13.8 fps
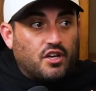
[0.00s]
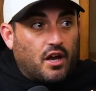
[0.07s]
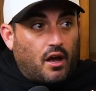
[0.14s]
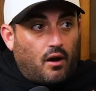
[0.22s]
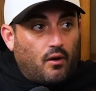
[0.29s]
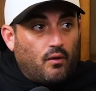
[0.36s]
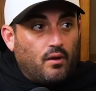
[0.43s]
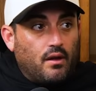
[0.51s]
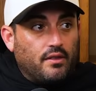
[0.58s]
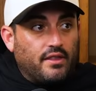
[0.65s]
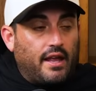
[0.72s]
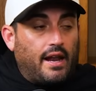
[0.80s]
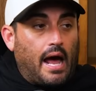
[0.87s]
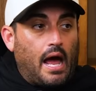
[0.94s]
ago
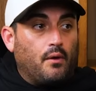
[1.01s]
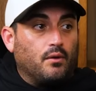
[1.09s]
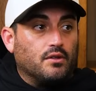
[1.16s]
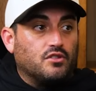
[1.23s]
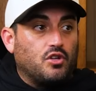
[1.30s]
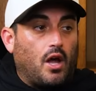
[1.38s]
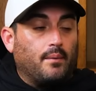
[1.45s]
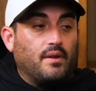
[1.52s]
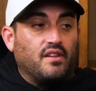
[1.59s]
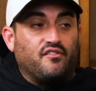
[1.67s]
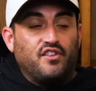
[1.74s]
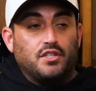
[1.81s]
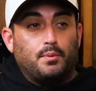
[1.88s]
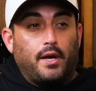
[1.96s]
that I was talking about the
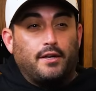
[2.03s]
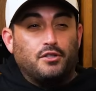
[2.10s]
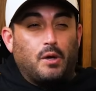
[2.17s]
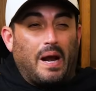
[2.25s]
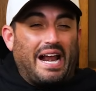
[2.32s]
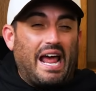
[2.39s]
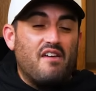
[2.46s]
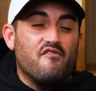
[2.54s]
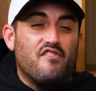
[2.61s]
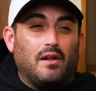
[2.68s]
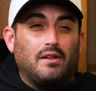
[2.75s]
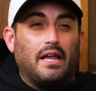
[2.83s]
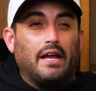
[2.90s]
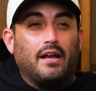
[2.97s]
fish picture, and I
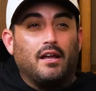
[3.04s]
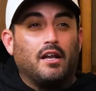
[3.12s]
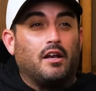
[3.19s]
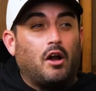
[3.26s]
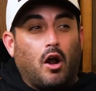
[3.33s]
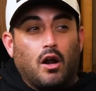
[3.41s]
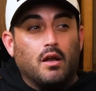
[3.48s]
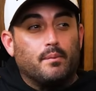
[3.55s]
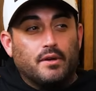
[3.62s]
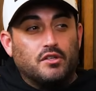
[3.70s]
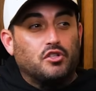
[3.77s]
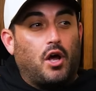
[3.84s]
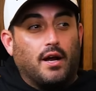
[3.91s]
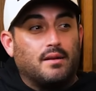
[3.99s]
felt like it had already
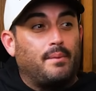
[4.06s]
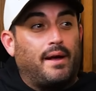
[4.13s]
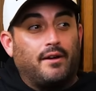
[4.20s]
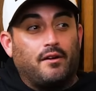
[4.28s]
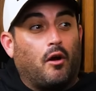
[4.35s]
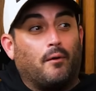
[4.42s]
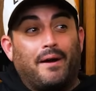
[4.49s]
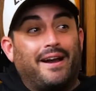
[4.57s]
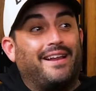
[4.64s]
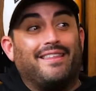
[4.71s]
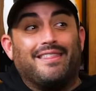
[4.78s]
been talked about already